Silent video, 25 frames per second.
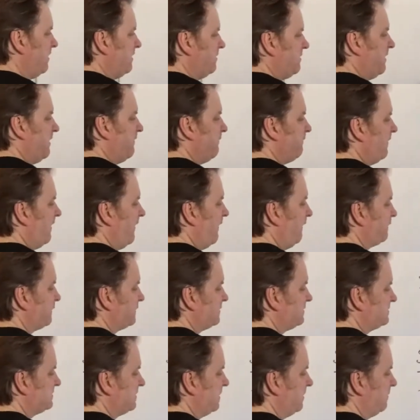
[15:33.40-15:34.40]
they've left
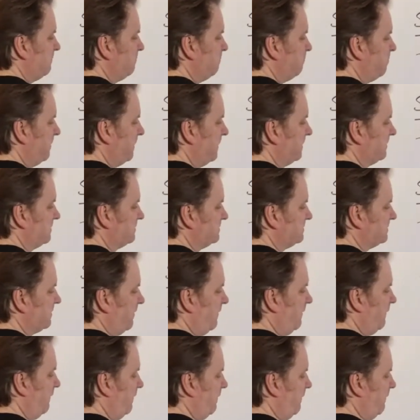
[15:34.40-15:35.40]
certain
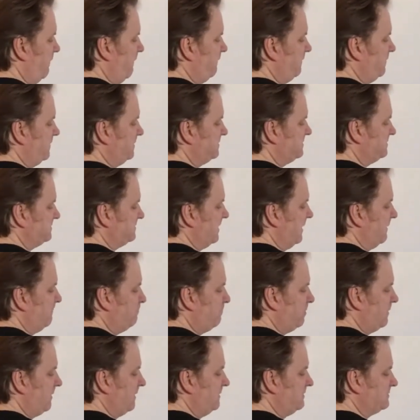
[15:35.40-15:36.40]
bits of this
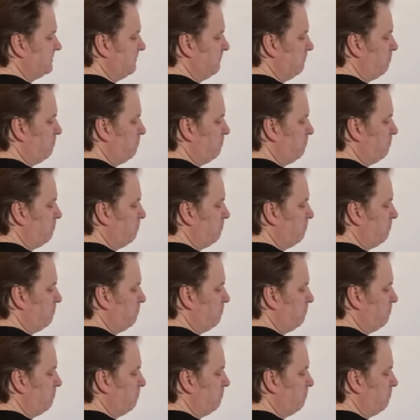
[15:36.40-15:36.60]
template